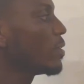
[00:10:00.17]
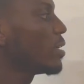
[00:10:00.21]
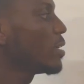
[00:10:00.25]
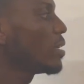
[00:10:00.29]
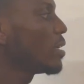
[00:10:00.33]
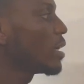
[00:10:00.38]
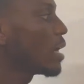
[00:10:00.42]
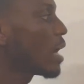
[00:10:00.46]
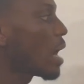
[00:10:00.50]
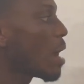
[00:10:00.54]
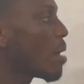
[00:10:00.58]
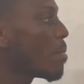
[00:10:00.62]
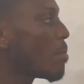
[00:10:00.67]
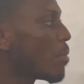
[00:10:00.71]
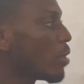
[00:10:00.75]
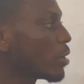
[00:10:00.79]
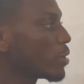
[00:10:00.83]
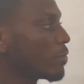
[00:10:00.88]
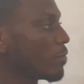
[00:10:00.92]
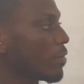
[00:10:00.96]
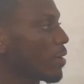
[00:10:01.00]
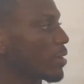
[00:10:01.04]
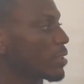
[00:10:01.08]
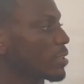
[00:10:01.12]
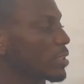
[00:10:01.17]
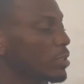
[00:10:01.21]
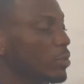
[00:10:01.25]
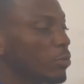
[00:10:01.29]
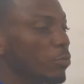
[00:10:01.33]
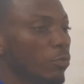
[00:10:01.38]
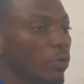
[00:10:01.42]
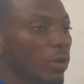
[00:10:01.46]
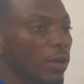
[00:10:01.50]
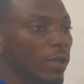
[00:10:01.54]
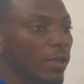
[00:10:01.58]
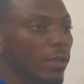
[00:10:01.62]
the amount
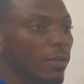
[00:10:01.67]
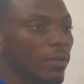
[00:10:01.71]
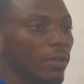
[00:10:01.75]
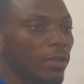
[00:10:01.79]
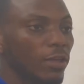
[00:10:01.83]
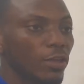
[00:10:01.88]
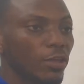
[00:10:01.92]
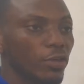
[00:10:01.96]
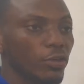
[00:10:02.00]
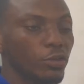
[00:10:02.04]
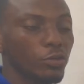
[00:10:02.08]
function where